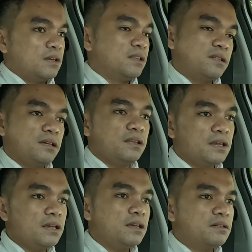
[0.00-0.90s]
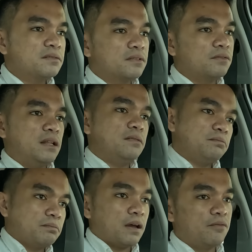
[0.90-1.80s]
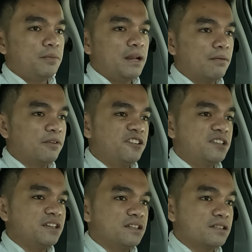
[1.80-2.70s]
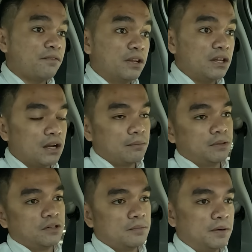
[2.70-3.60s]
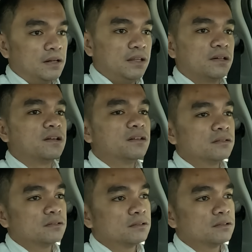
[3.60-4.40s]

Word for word: In the city, well, I've been averaging 7 kilometers per liter,